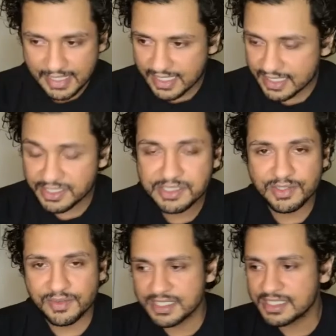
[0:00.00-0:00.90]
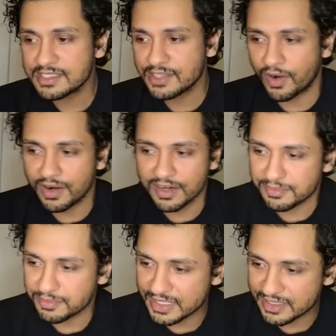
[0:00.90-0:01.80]
it's just hard.
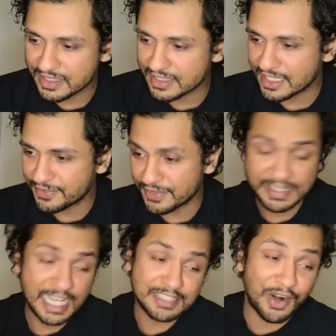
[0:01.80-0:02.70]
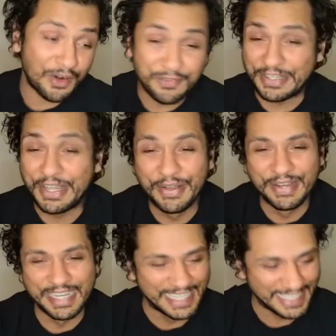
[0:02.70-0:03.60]
But if that's hard for you,
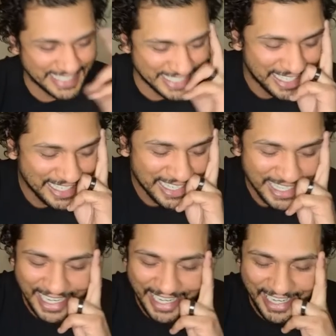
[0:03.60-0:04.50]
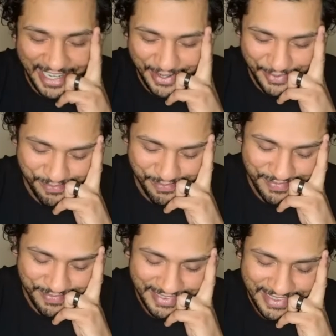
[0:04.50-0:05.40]
um,
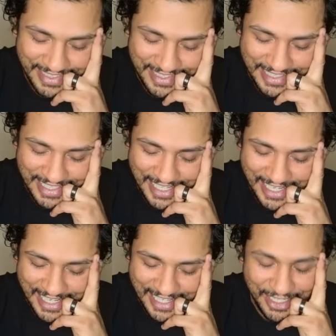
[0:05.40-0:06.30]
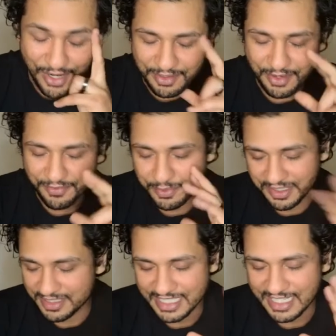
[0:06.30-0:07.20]
no, for
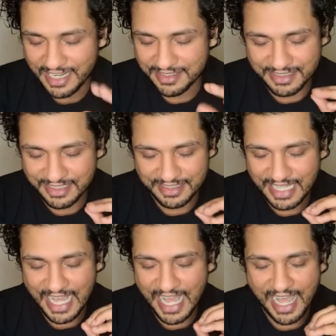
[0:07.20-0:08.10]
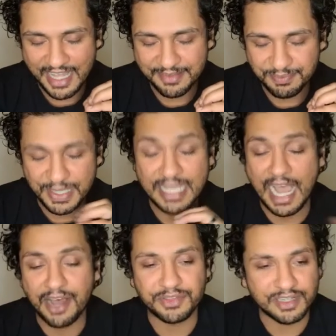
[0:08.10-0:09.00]
real, I did. Being
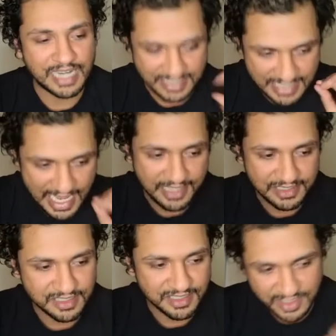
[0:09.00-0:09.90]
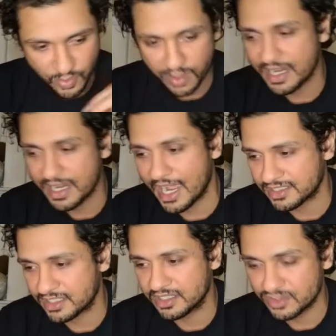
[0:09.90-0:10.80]
out there as an actor, as a working
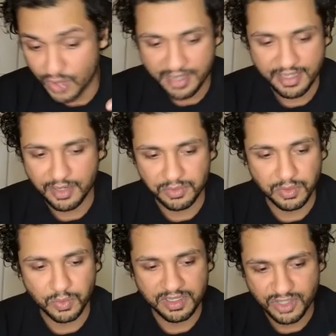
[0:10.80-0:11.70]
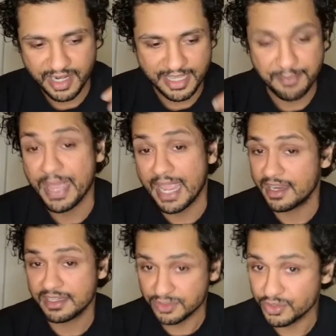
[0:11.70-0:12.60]
actor, trying to get real work, trying to get
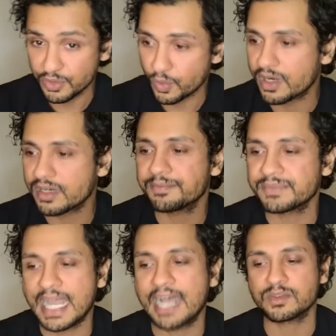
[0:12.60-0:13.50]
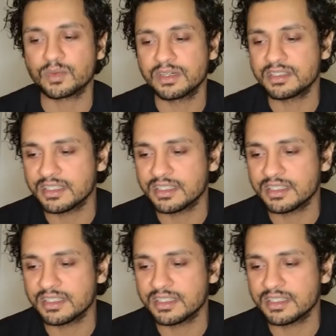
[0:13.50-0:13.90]
paid to do your work. That's where